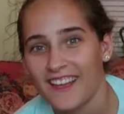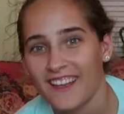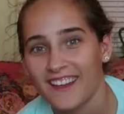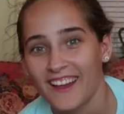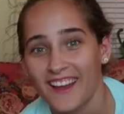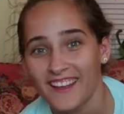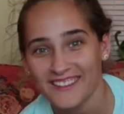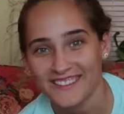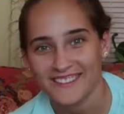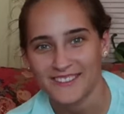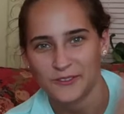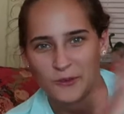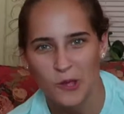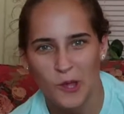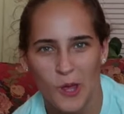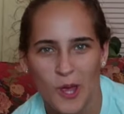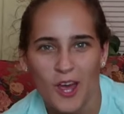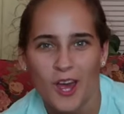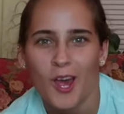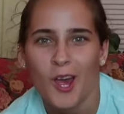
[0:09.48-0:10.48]
Hey guys,
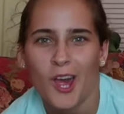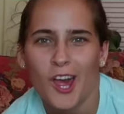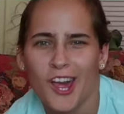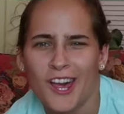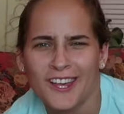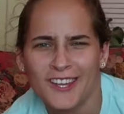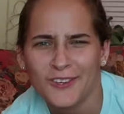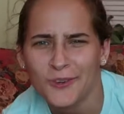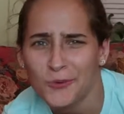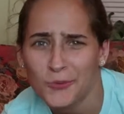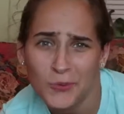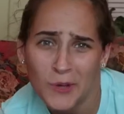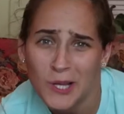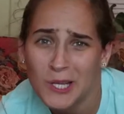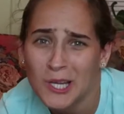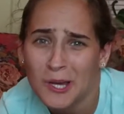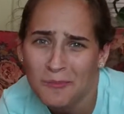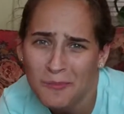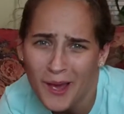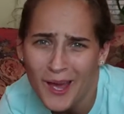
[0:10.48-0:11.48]
uh,
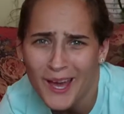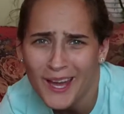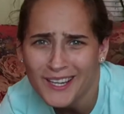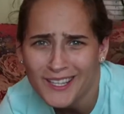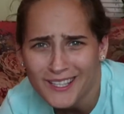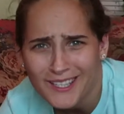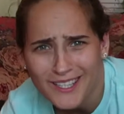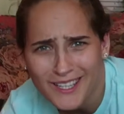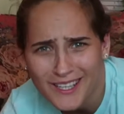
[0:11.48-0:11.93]
welcome back